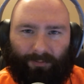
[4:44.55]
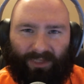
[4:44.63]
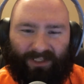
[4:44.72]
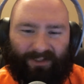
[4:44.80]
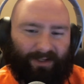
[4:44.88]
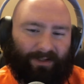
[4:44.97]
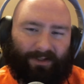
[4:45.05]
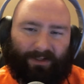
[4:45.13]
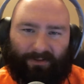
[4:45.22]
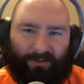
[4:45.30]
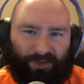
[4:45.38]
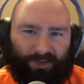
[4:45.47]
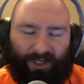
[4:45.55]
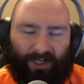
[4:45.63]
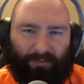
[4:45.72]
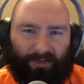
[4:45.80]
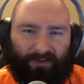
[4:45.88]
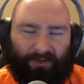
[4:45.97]
is slightly different
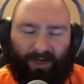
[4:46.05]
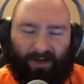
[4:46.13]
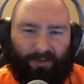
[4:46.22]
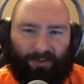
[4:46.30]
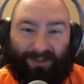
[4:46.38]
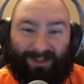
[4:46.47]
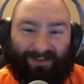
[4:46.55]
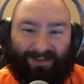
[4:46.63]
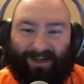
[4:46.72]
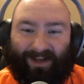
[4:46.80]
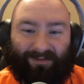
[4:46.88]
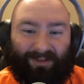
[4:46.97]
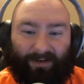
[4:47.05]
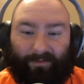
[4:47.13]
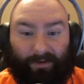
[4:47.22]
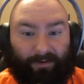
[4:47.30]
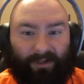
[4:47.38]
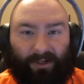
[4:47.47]
shaped. So I don't know what's inside. I've
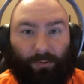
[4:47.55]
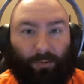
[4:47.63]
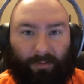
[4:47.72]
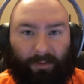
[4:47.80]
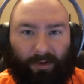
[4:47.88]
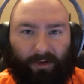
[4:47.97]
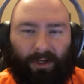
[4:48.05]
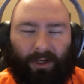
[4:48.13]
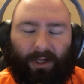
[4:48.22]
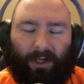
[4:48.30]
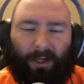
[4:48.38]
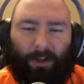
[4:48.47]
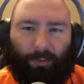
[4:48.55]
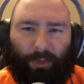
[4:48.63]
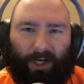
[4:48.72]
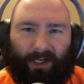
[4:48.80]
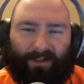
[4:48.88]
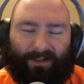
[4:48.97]
never taken one apart.
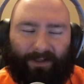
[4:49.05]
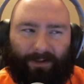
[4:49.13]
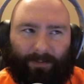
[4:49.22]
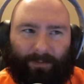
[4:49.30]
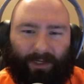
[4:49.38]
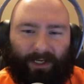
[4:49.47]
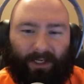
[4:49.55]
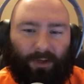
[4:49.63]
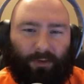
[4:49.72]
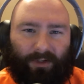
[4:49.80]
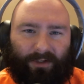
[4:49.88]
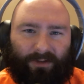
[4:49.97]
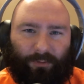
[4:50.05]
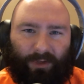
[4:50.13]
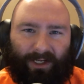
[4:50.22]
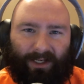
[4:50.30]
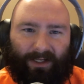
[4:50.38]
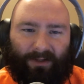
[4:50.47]
But I noticed when
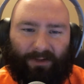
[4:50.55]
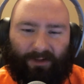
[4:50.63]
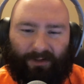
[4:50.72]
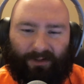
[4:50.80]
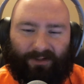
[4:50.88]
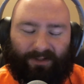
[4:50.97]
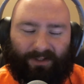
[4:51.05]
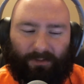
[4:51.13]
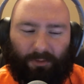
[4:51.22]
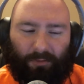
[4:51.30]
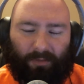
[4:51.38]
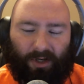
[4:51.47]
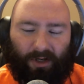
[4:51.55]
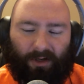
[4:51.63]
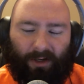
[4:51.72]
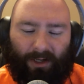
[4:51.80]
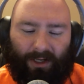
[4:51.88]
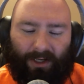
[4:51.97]
I took the system
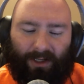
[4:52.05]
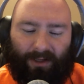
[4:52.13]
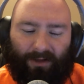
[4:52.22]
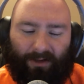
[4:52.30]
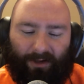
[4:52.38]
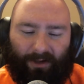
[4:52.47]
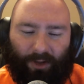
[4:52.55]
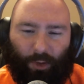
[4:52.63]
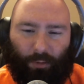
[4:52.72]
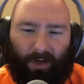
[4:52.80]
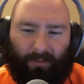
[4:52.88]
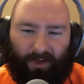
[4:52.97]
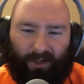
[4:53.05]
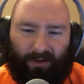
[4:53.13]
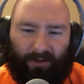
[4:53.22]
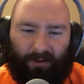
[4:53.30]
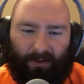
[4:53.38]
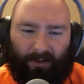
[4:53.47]
apart, the open
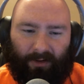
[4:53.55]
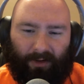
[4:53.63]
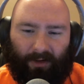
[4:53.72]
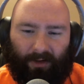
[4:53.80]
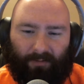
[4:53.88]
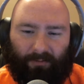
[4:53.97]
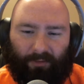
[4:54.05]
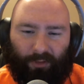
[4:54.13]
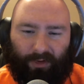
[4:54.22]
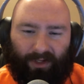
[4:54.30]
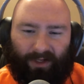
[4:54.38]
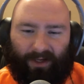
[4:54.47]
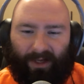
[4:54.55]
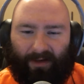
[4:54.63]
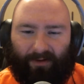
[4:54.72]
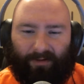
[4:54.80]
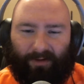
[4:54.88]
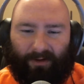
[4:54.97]
button for the
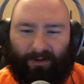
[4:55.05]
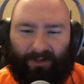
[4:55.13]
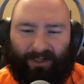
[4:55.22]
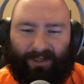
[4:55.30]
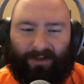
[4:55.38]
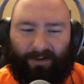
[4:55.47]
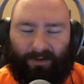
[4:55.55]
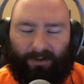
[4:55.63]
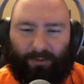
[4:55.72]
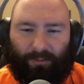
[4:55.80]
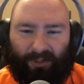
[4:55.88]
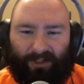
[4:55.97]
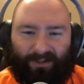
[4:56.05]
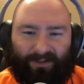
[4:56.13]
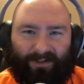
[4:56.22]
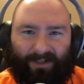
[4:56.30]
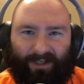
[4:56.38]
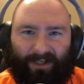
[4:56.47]
lid to put the
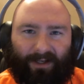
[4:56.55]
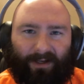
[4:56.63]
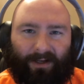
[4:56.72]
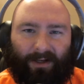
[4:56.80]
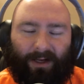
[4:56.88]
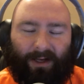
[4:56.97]
CD in